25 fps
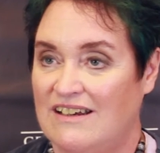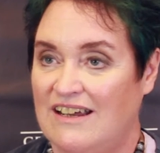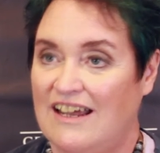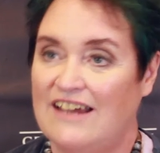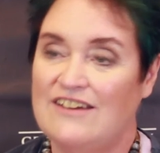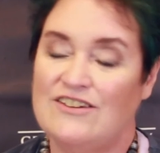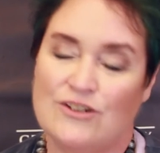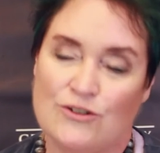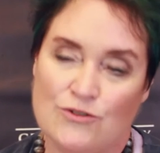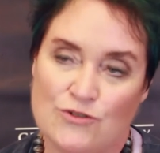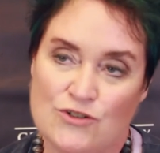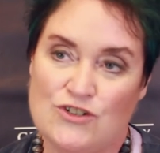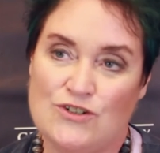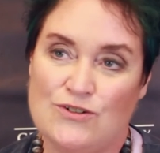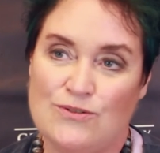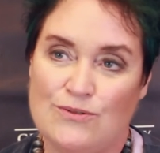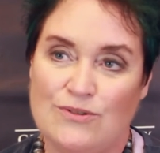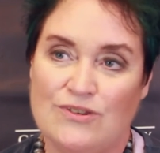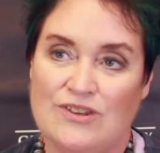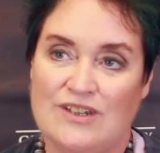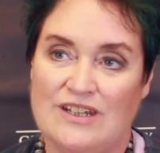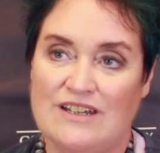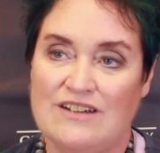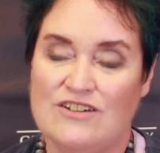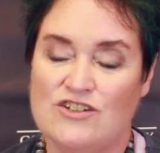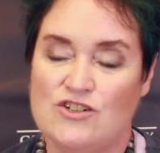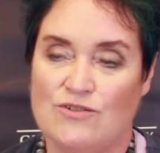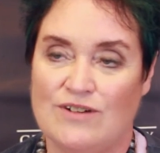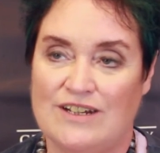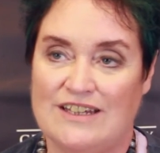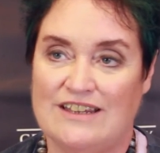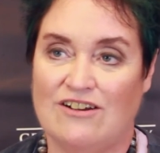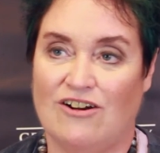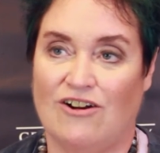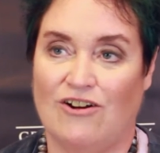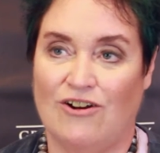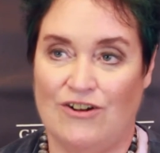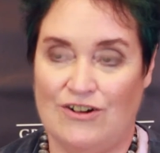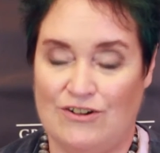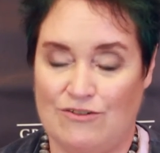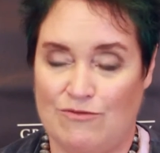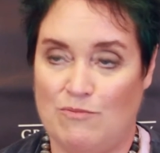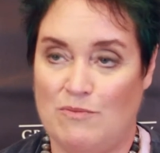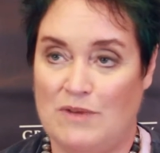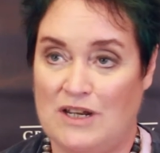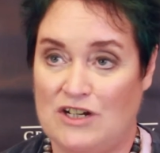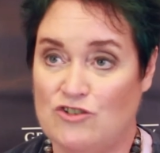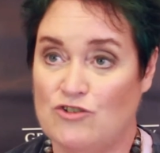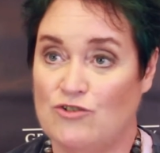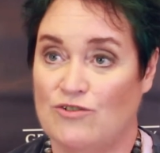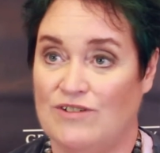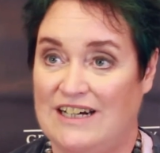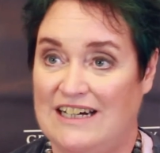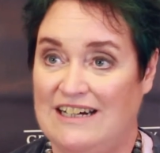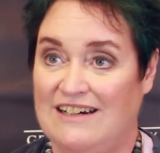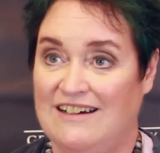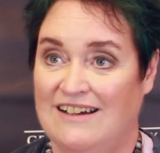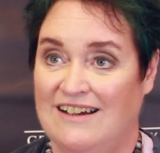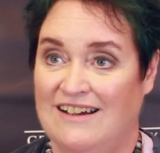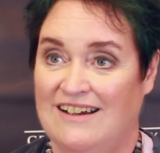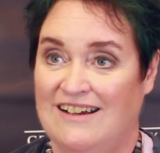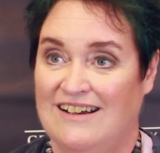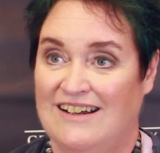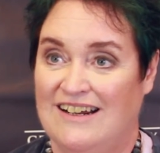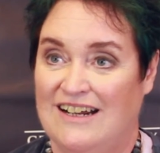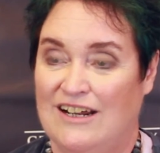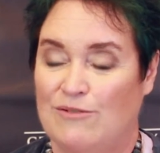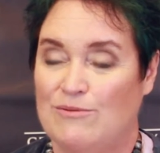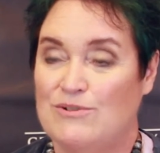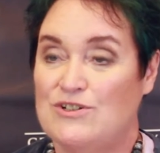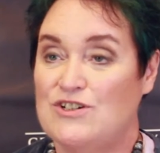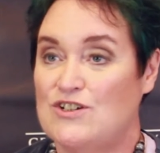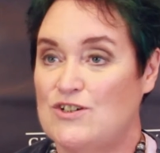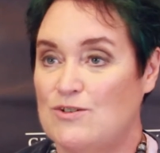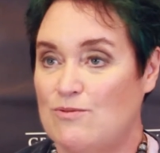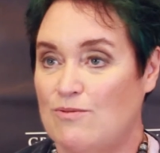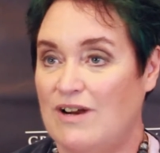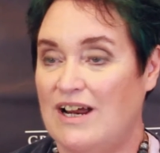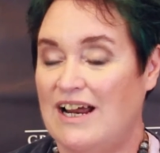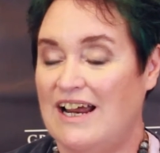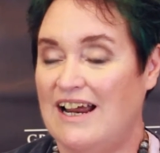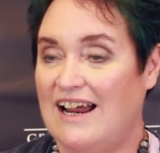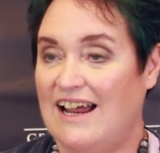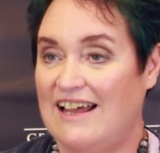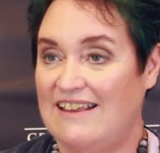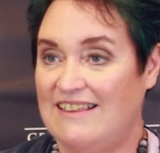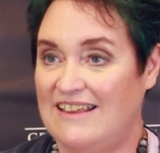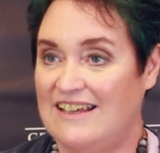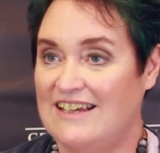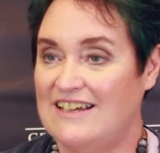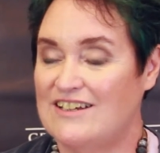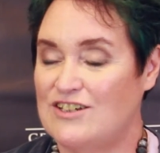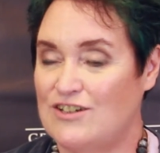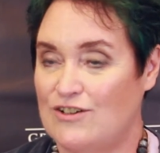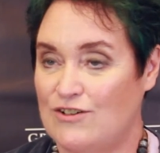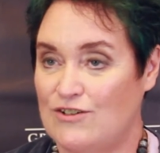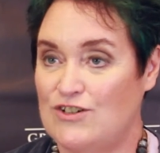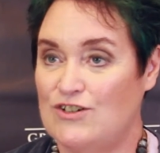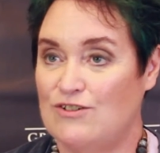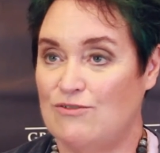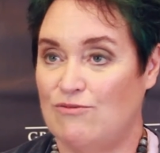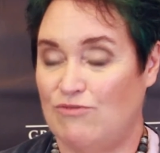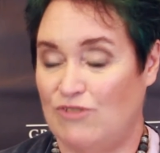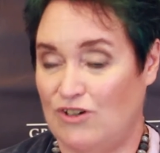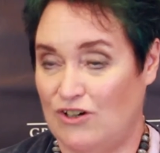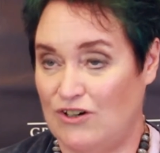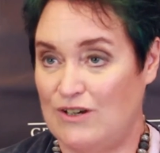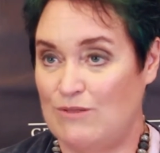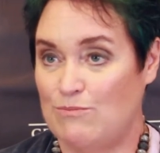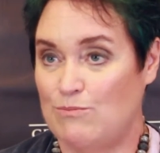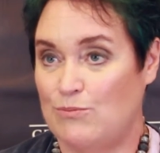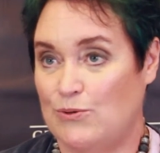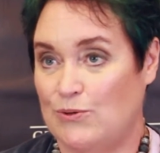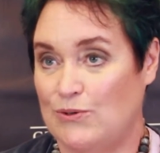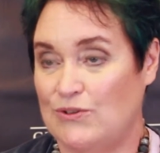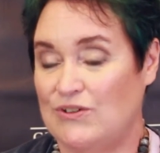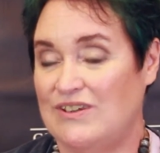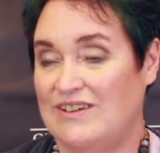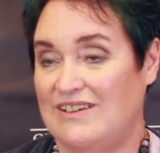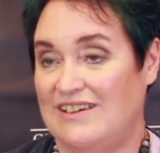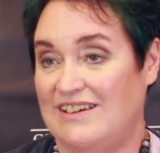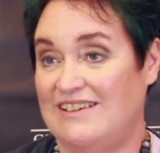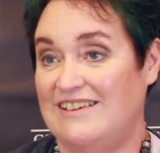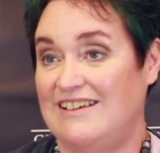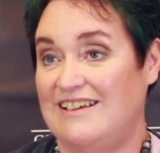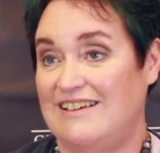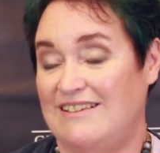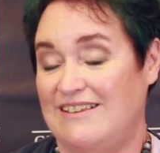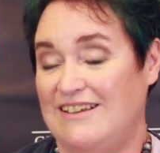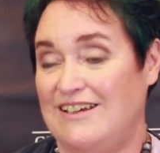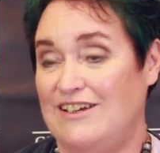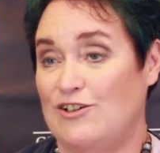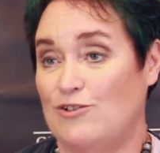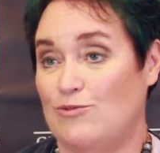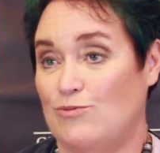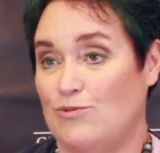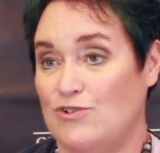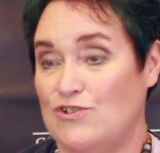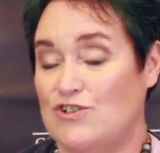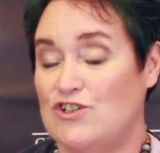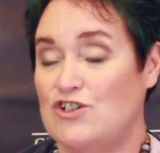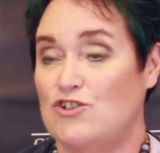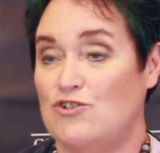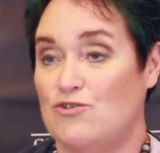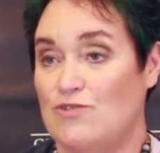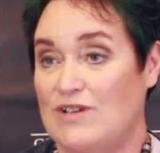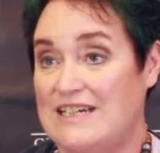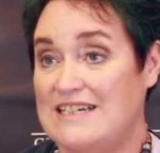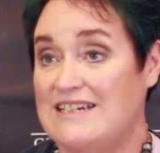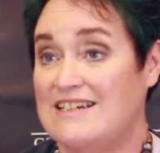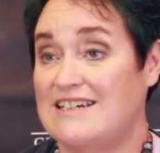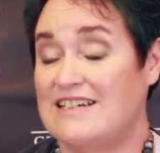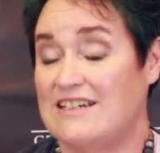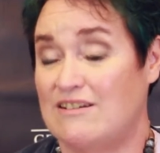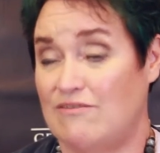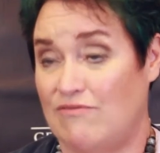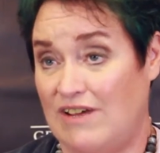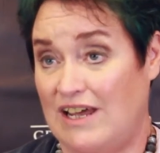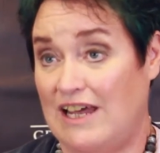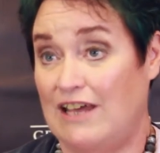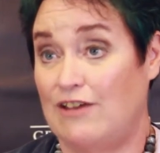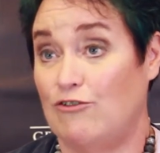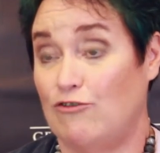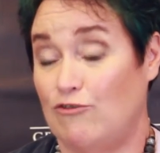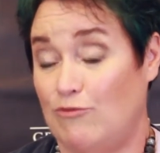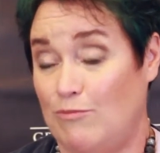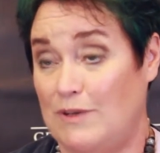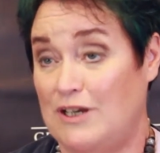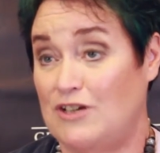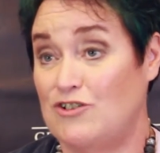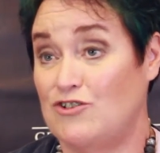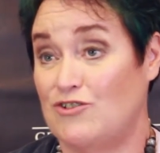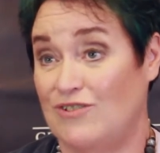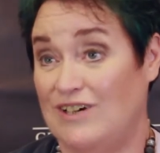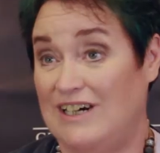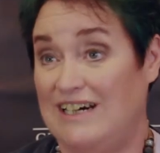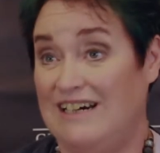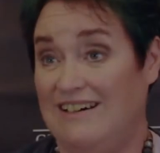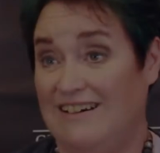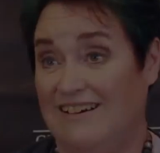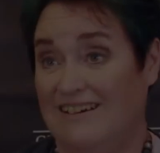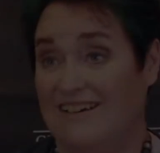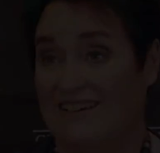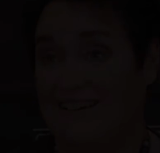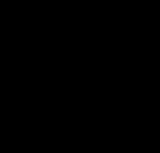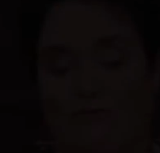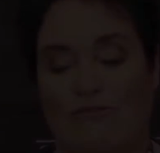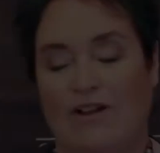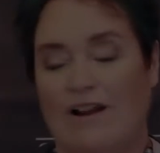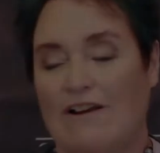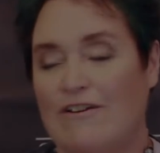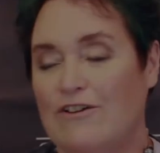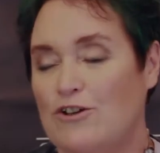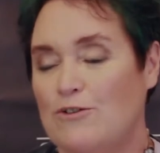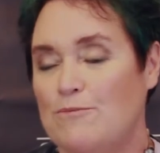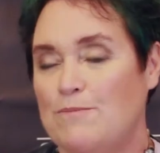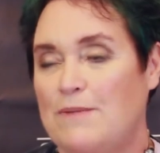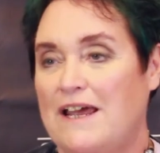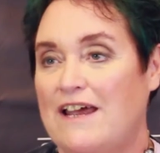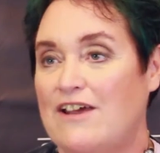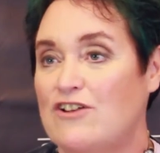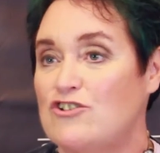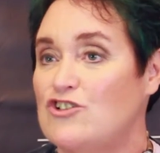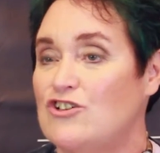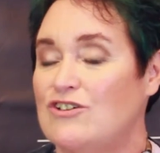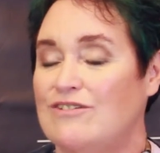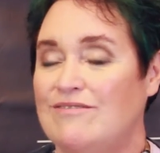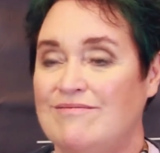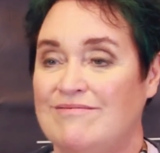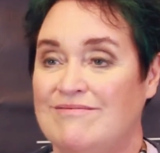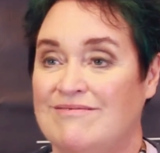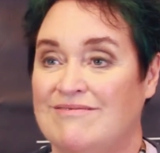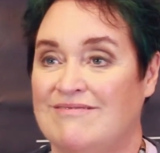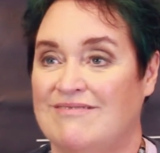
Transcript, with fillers: And those two things are at the heart of mentoring, which is why I think it's also very important that the Athena Award stresses the value of mentoring. Follow your passion.